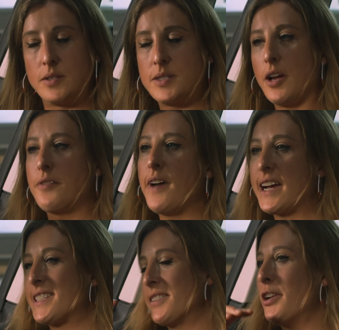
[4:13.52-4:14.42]
So
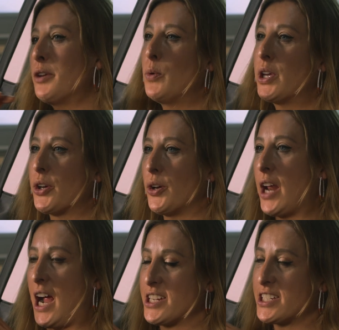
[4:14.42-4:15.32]
effectively we
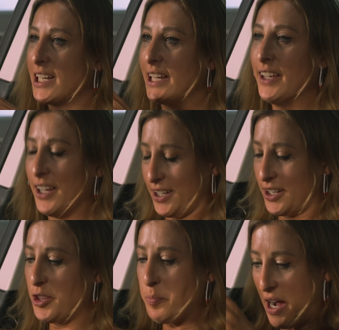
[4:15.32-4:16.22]
could actually,
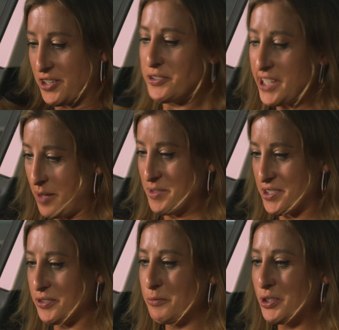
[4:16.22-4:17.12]
the battery
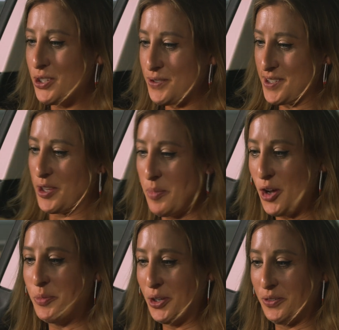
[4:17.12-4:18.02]
chemistry we use at the
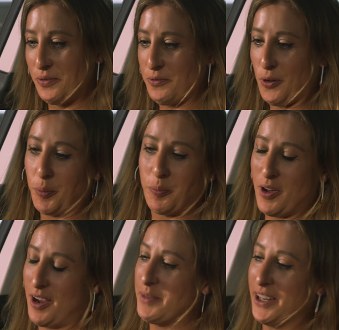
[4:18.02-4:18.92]
moment for,
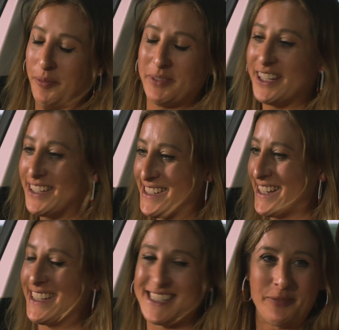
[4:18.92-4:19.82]
I'm going to use
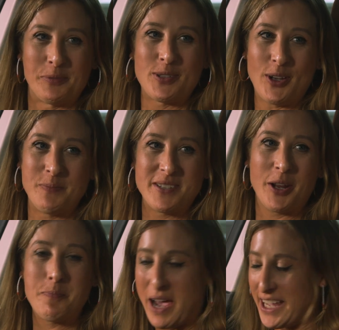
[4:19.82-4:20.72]
it in simple terms,
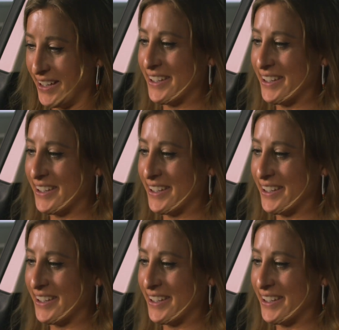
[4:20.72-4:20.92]
baking